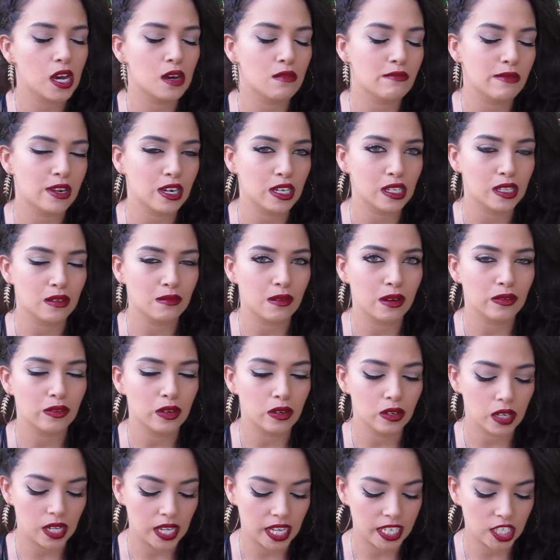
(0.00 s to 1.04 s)
Marilyn Monroe
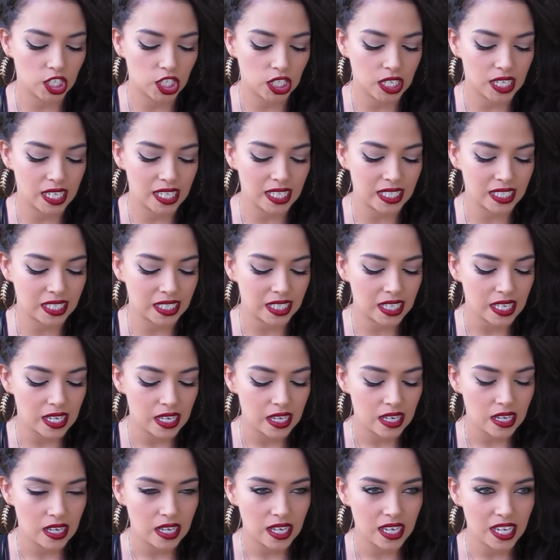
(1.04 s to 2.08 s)
collection.
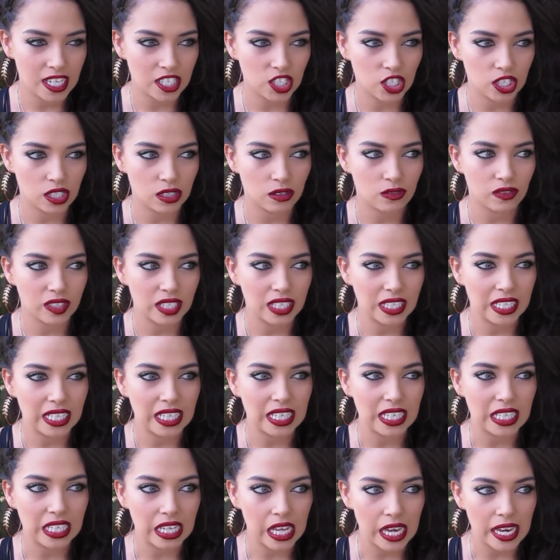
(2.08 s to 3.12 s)
It's just a really
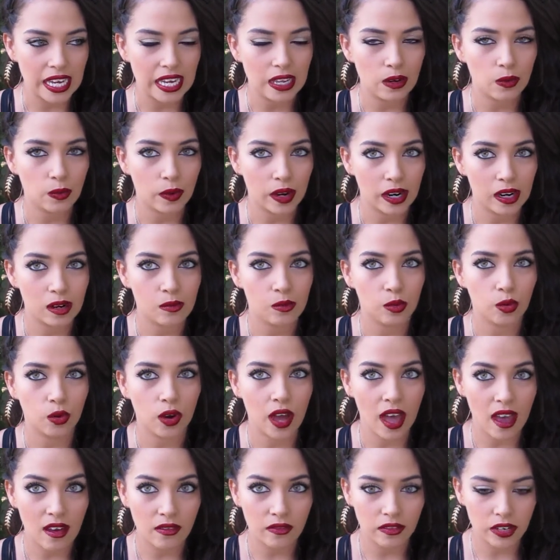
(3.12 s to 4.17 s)
light, wearable,
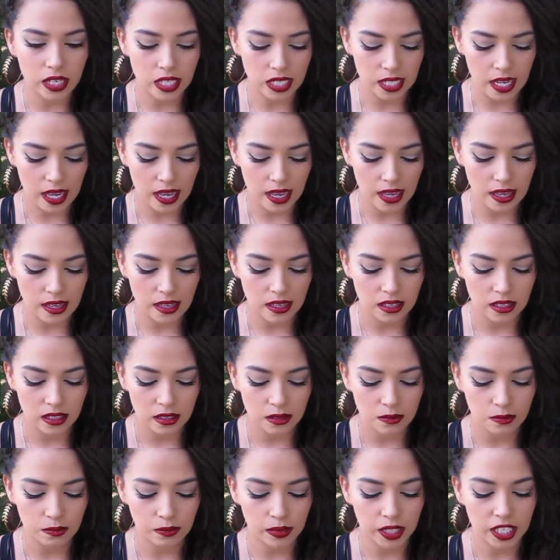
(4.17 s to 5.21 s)
everyday
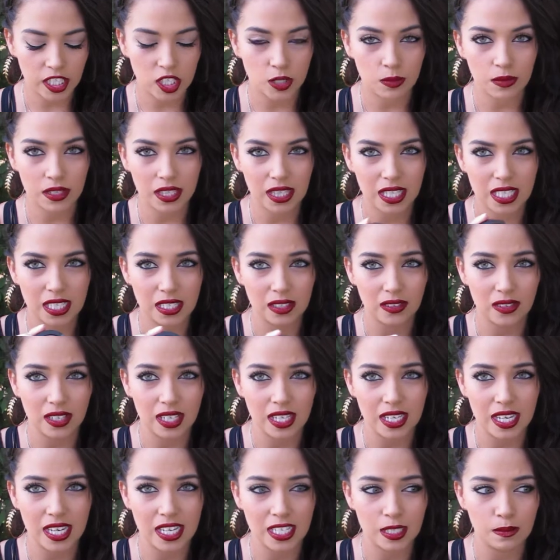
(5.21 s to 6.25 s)
blush, but this
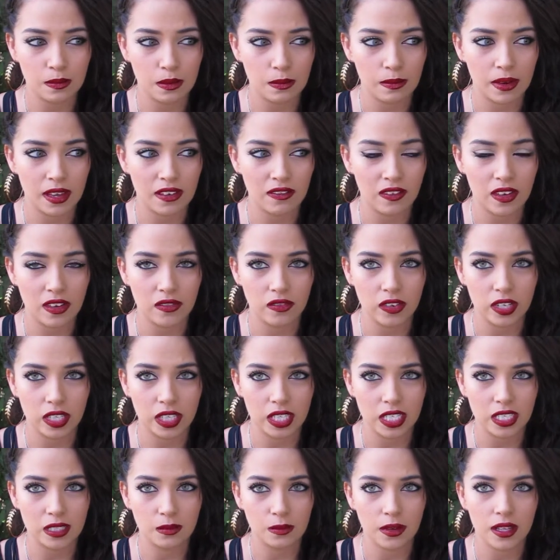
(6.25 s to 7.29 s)
one has been my favorite
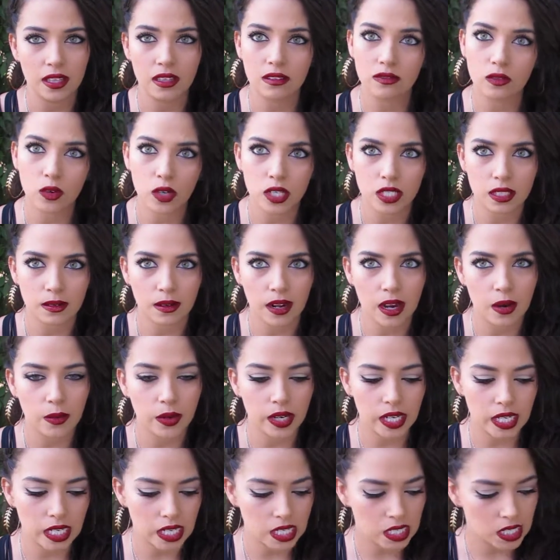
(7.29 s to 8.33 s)
this month. Of course I'm not
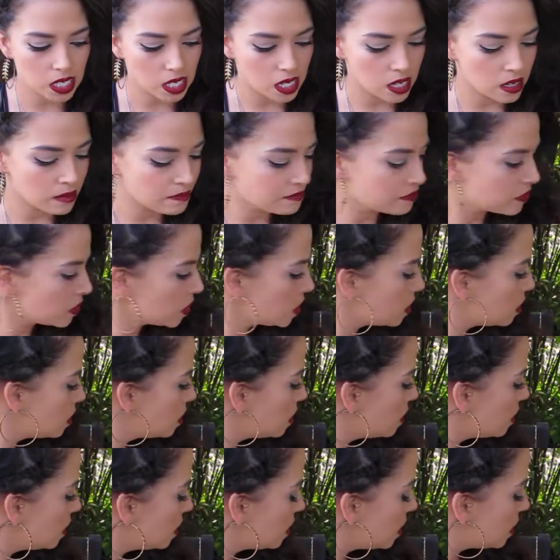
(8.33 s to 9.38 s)
wearing it today.
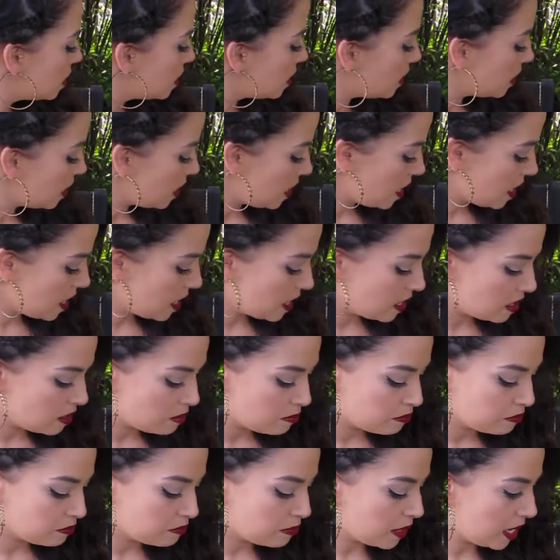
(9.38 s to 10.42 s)
Then,
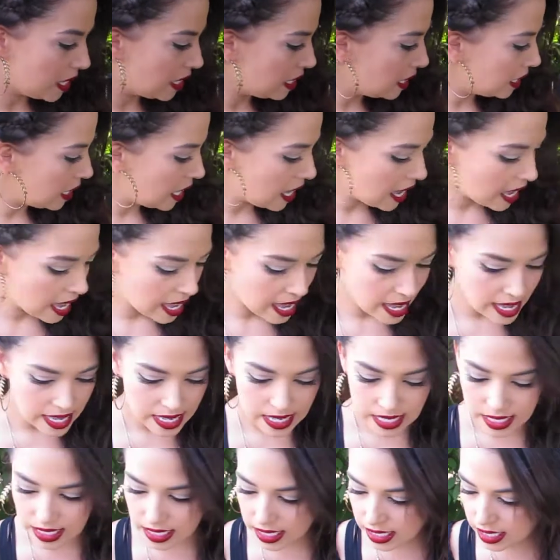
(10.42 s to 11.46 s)
my
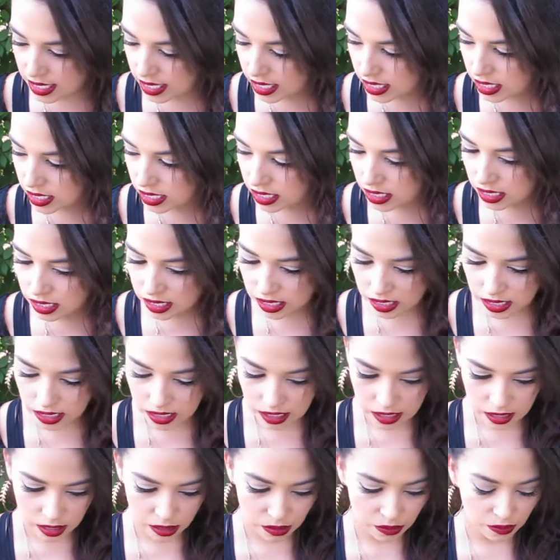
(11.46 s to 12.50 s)
last
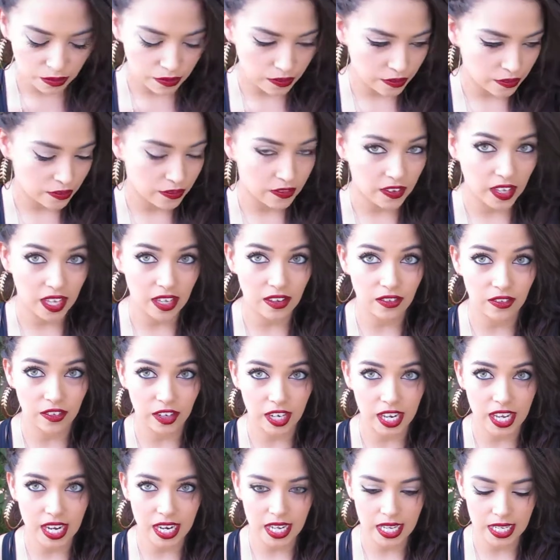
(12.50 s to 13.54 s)

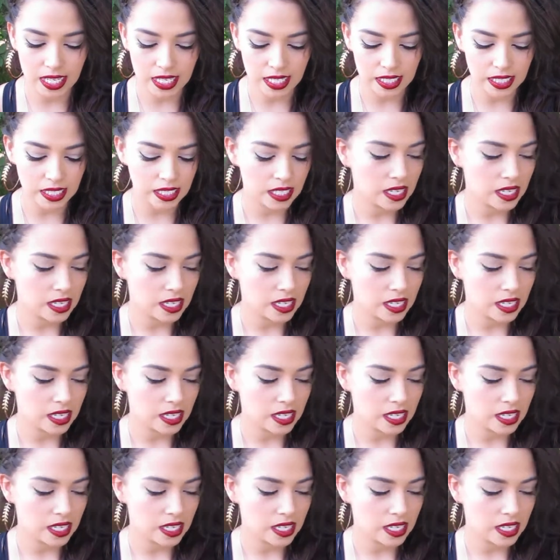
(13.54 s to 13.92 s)
favorite is